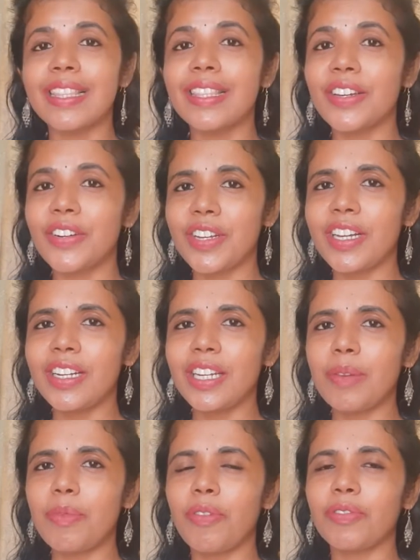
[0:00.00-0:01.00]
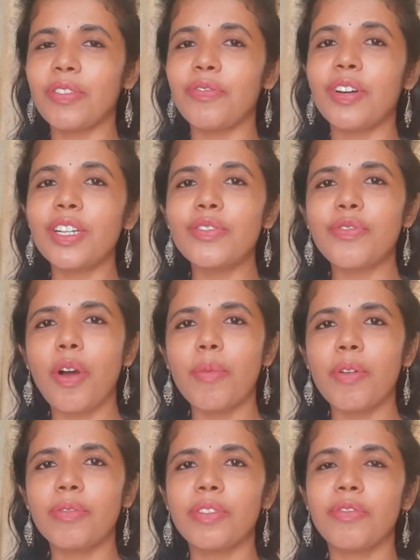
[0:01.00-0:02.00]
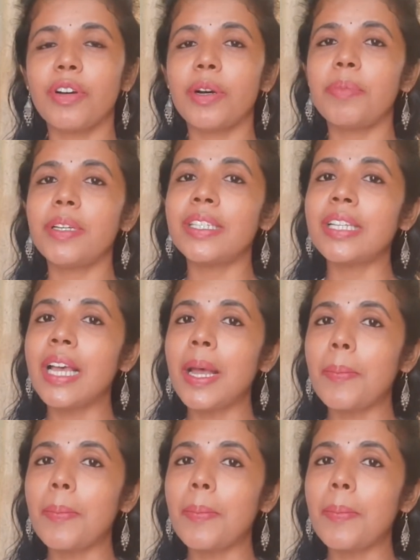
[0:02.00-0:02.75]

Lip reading: The real name of the first form of the verb is